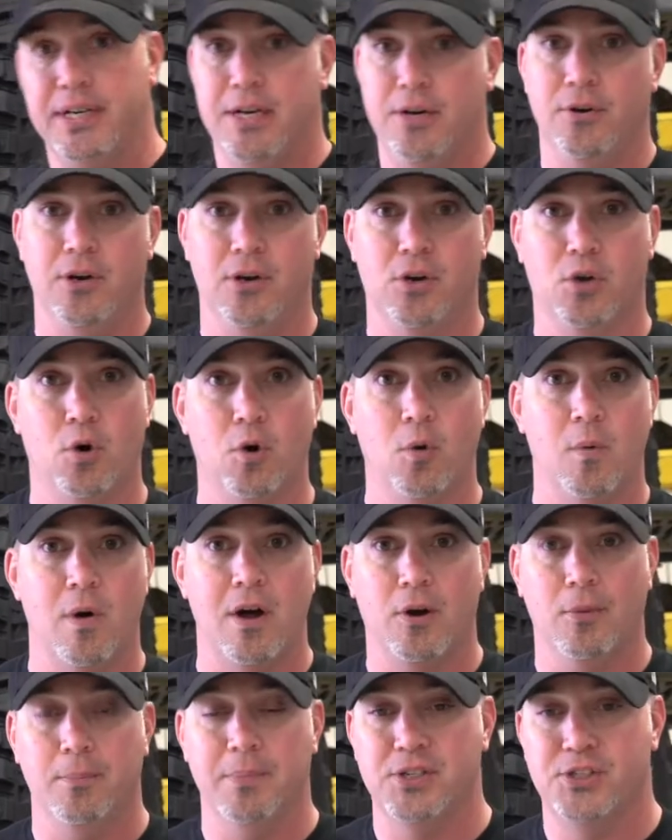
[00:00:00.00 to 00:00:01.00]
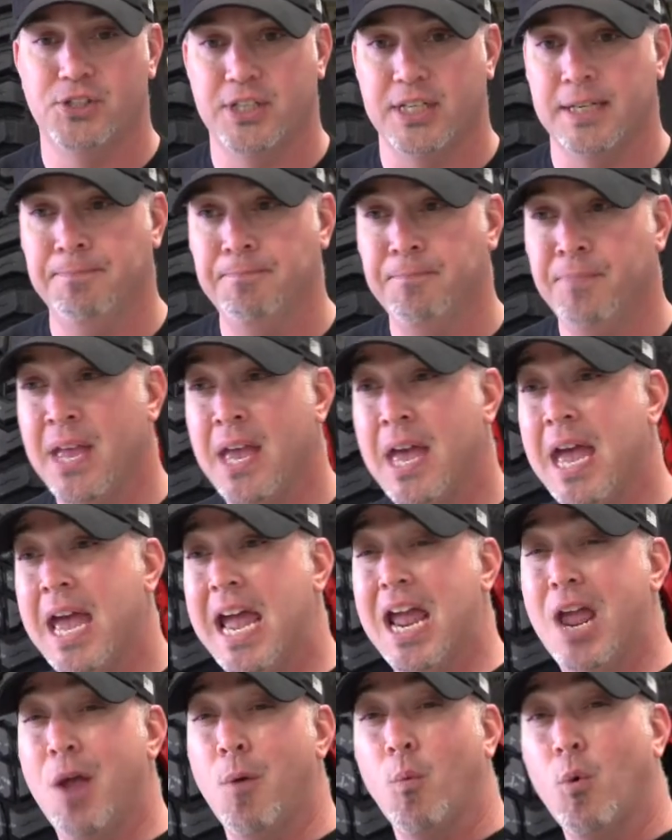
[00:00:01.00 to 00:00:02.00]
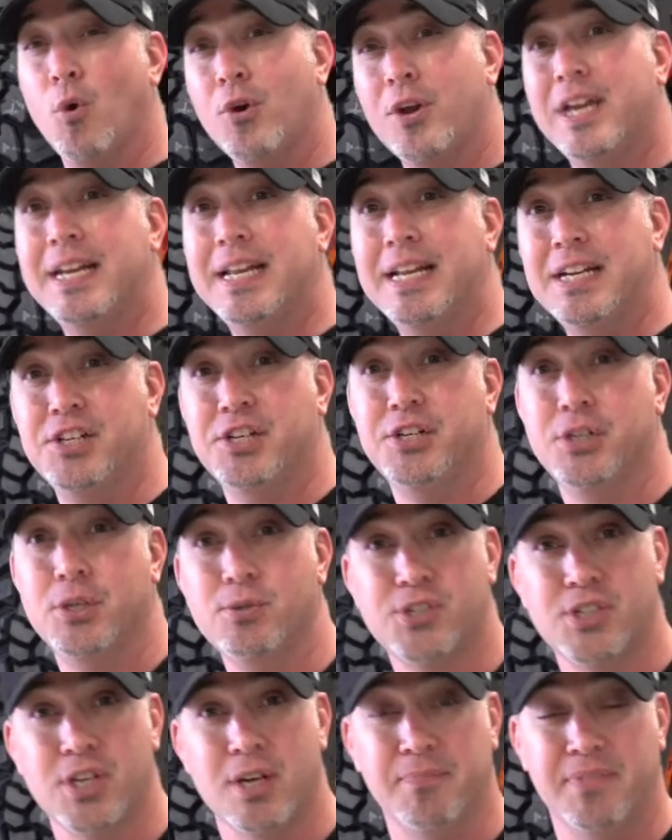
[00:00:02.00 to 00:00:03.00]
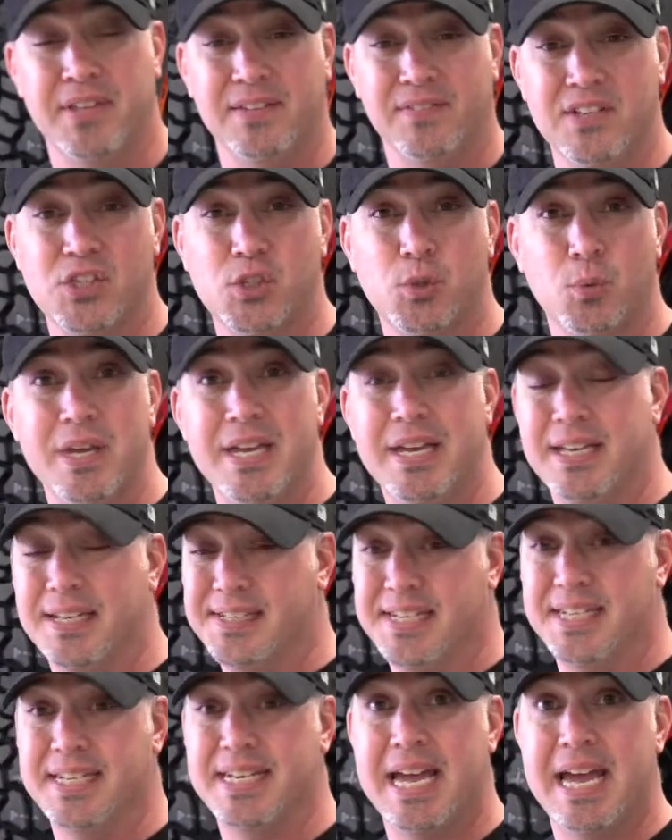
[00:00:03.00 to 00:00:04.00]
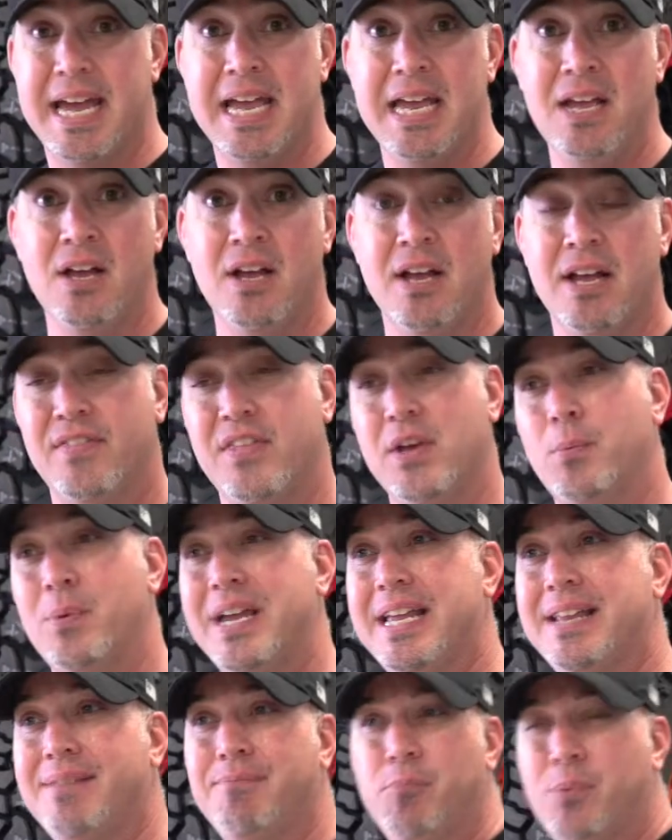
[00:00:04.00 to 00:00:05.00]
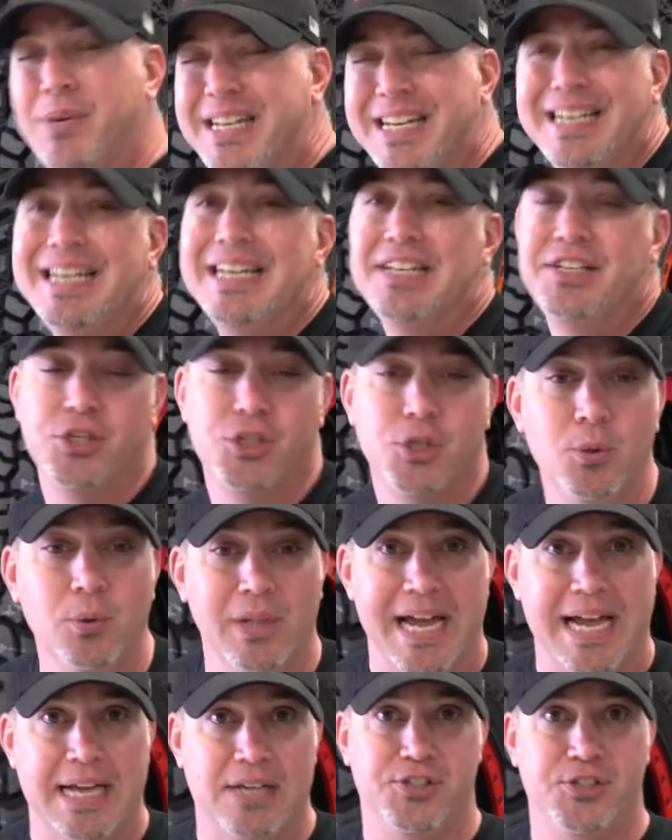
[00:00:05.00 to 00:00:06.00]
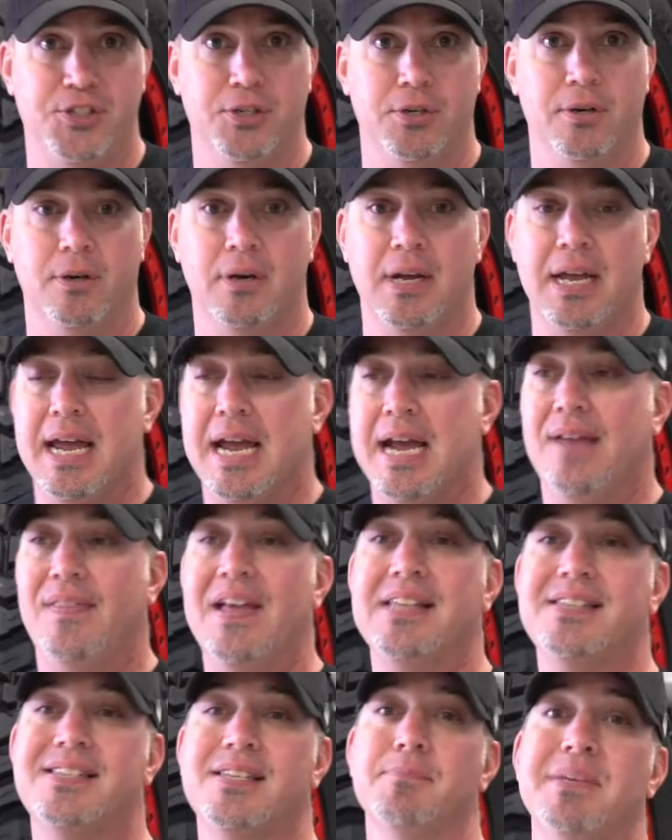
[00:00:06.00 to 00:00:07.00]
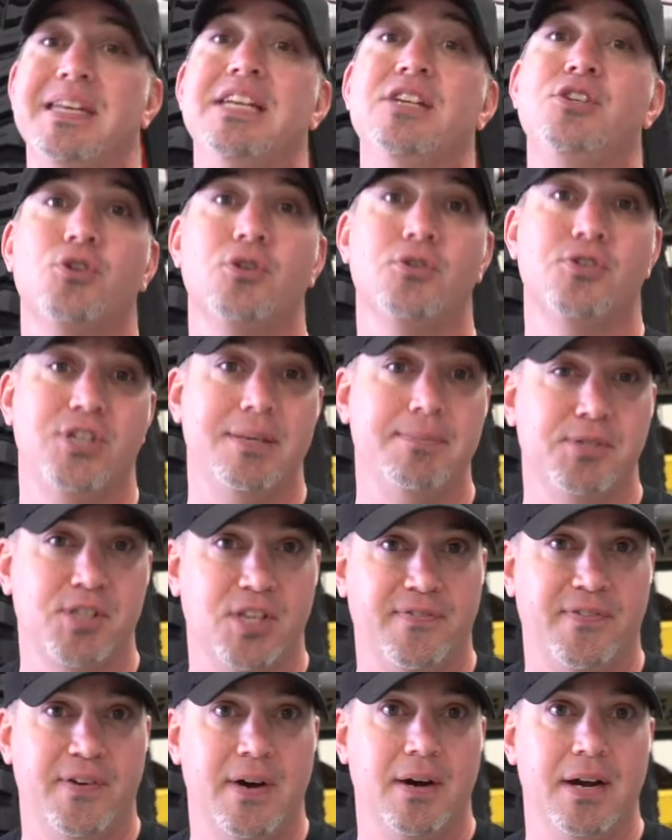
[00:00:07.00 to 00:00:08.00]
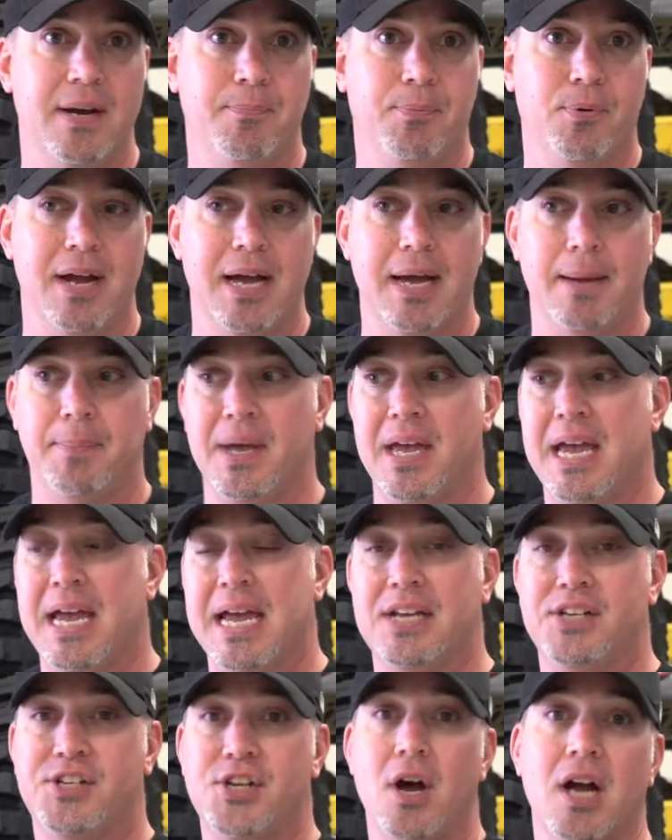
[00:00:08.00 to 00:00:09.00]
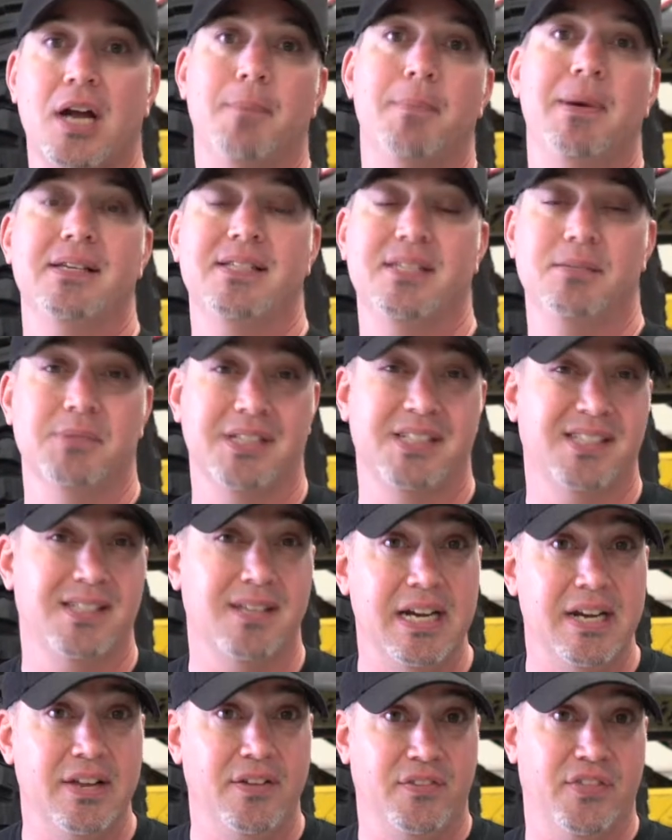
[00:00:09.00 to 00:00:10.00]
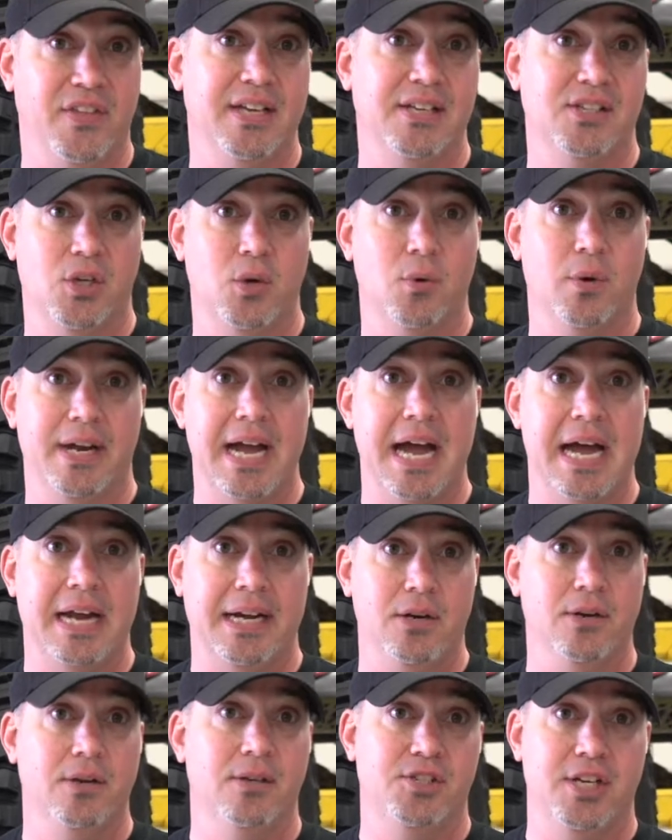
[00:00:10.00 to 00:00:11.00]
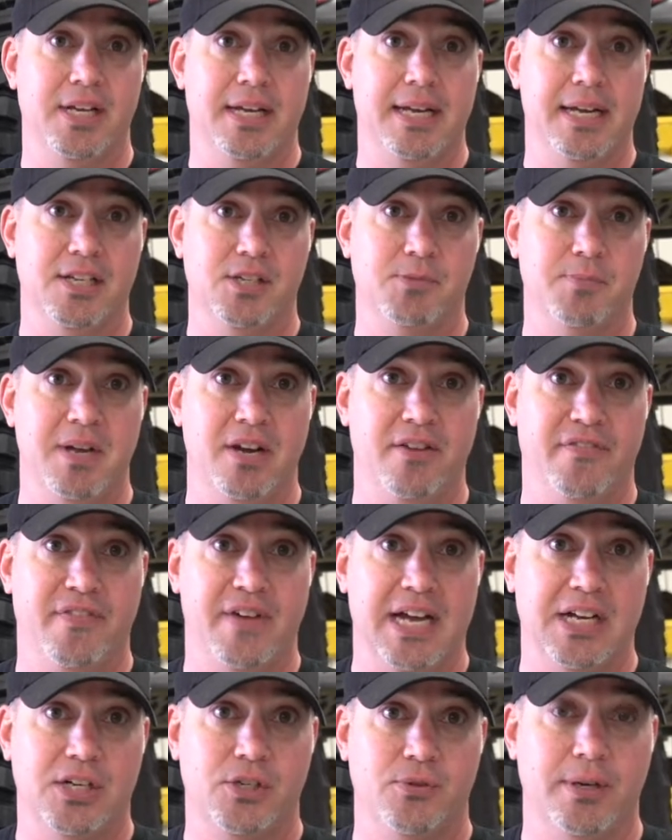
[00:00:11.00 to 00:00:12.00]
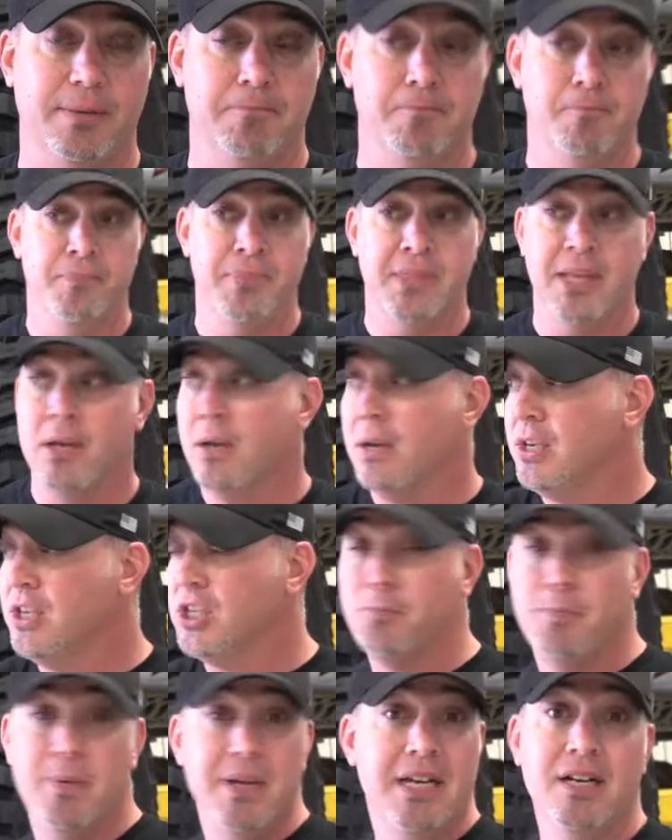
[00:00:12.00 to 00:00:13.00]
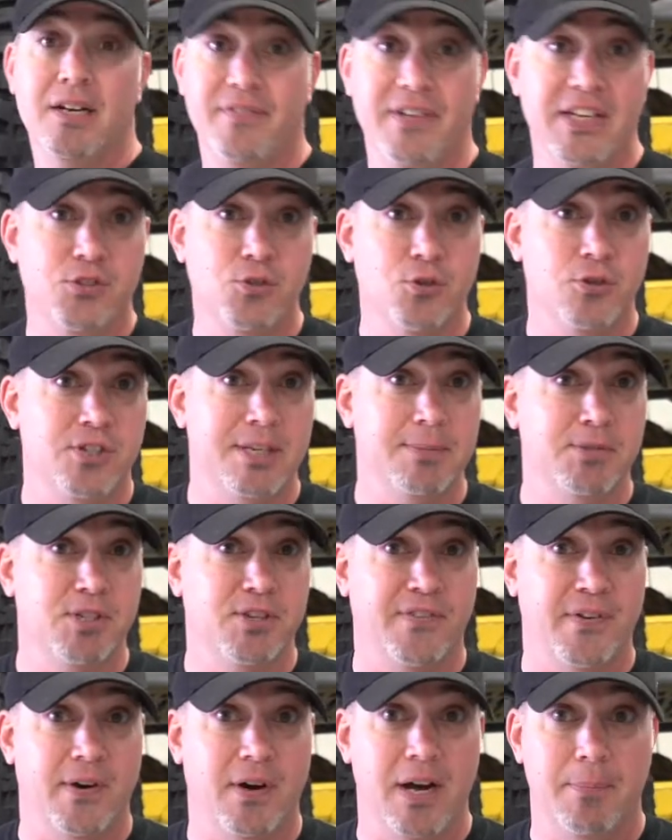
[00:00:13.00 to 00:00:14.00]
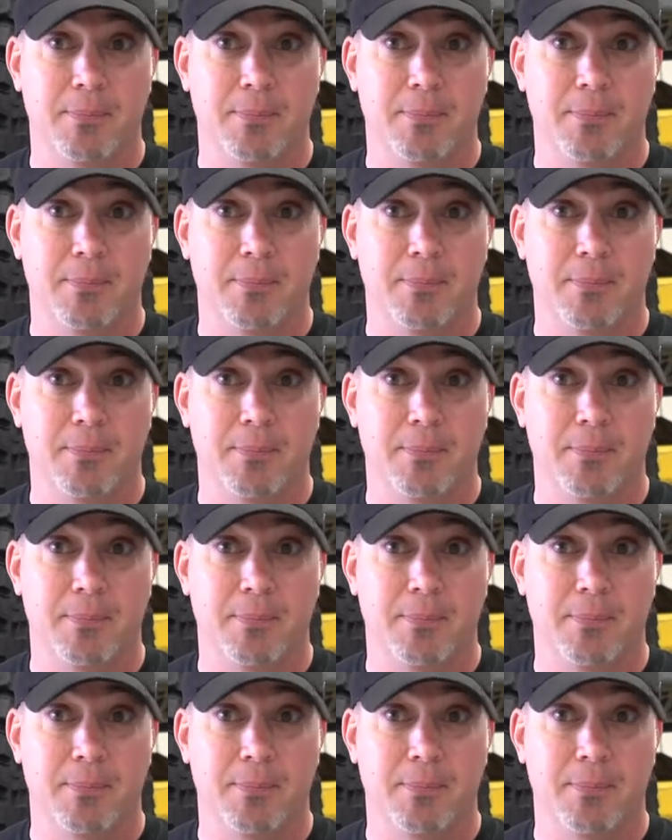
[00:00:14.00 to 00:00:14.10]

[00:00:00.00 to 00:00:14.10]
here in Coldwater, Michigan. And we're getting to do something this week and today that we didn't get to do last year. And that's some Easter Jeep Safari prep and talk about some exciting things going on here at JKS Manufacturing. Speaking of Easter Jeep Safari